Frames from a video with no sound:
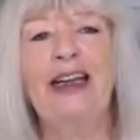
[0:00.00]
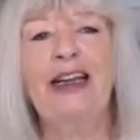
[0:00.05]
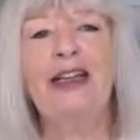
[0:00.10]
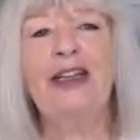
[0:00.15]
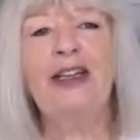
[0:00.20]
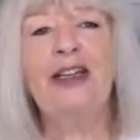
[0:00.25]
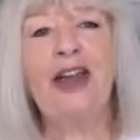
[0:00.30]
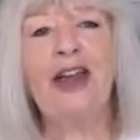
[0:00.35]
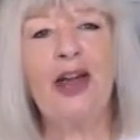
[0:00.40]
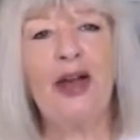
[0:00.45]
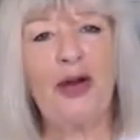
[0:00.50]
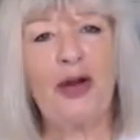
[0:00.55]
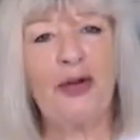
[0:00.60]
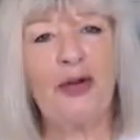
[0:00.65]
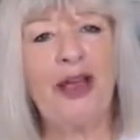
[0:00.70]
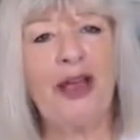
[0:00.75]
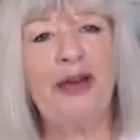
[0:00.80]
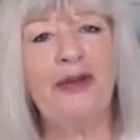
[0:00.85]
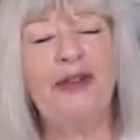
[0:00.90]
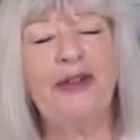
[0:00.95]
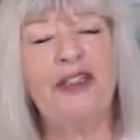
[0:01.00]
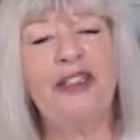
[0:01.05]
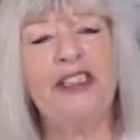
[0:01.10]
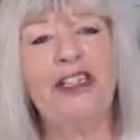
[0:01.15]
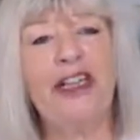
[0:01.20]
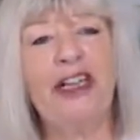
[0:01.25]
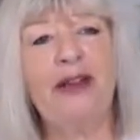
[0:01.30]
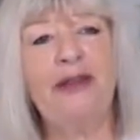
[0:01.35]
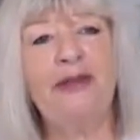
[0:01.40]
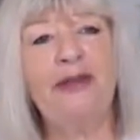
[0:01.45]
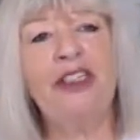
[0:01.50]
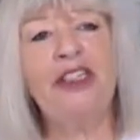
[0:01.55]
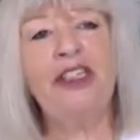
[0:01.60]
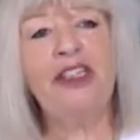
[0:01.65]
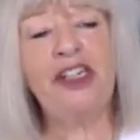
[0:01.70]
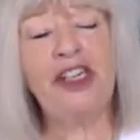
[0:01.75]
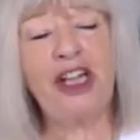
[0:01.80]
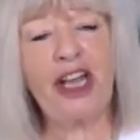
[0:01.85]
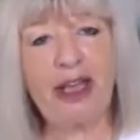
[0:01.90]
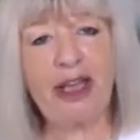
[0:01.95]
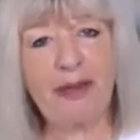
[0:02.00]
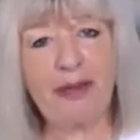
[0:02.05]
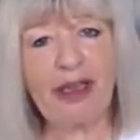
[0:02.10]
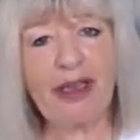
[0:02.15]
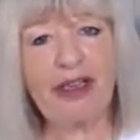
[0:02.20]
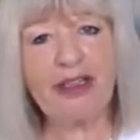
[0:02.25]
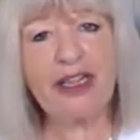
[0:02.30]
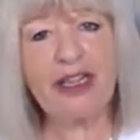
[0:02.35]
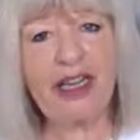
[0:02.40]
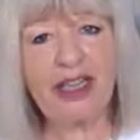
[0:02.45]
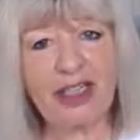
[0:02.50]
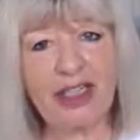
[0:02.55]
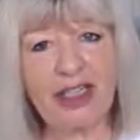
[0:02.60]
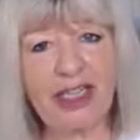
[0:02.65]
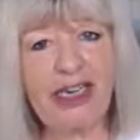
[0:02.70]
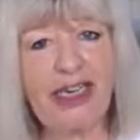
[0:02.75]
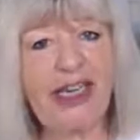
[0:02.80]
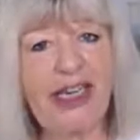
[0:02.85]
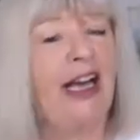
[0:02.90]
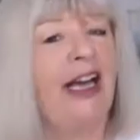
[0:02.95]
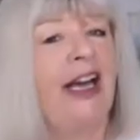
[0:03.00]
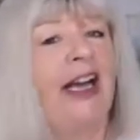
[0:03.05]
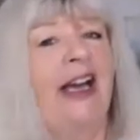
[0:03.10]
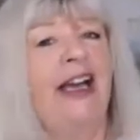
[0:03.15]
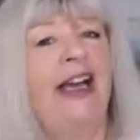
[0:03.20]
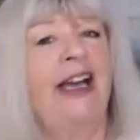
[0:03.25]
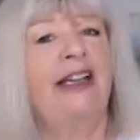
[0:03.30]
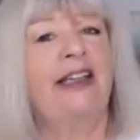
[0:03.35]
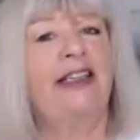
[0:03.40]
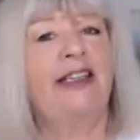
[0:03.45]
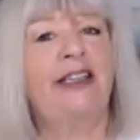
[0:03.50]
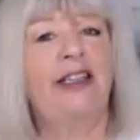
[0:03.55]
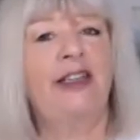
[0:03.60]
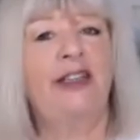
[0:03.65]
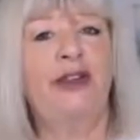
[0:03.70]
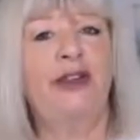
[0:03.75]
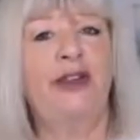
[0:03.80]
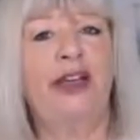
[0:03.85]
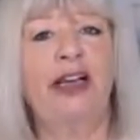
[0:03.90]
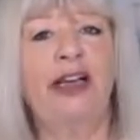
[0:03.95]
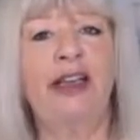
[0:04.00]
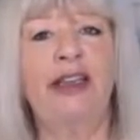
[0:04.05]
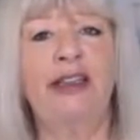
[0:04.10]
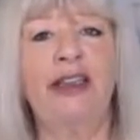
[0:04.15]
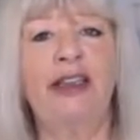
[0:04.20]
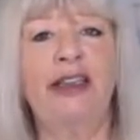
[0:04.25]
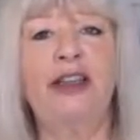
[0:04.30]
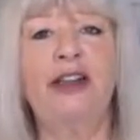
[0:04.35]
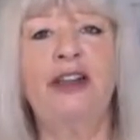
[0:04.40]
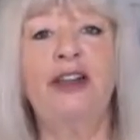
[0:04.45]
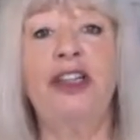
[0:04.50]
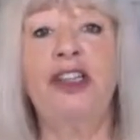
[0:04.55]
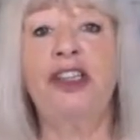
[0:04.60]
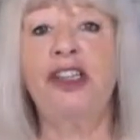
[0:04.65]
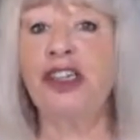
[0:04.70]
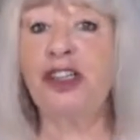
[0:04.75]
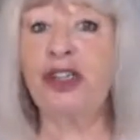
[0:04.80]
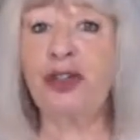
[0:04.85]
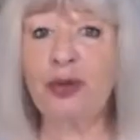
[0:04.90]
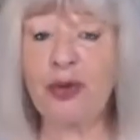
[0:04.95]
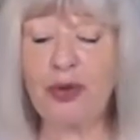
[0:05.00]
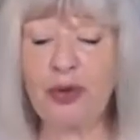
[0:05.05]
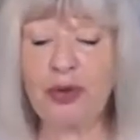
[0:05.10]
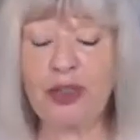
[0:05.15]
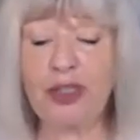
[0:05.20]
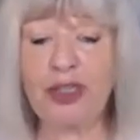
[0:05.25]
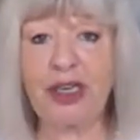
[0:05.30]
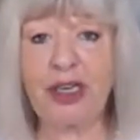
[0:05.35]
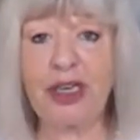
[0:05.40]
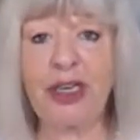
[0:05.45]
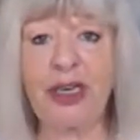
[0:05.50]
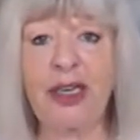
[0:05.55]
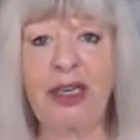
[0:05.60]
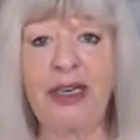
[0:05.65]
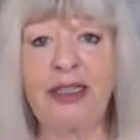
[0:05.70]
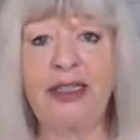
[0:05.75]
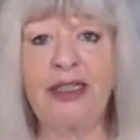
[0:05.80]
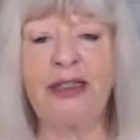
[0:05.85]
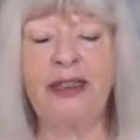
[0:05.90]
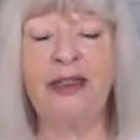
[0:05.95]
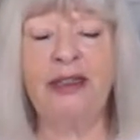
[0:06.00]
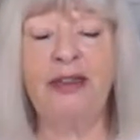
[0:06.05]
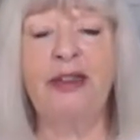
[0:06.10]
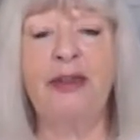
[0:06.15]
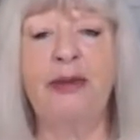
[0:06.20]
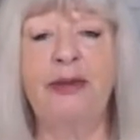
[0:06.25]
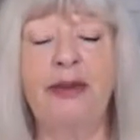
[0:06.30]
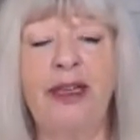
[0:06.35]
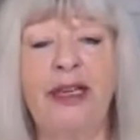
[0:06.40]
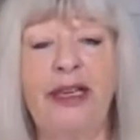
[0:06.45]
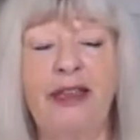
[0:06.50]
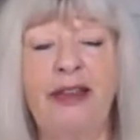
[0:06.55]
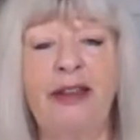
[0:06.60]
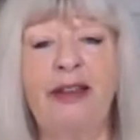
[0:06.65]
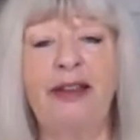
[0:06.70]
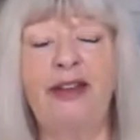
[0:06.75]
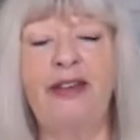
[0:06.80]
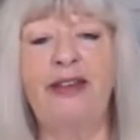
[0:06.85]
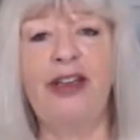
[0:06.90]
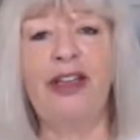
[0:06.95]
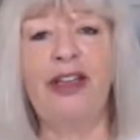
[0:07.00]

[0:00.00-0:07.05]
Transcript: No, it was a shame because actually I had to cut the college short, and I didn't complete the 3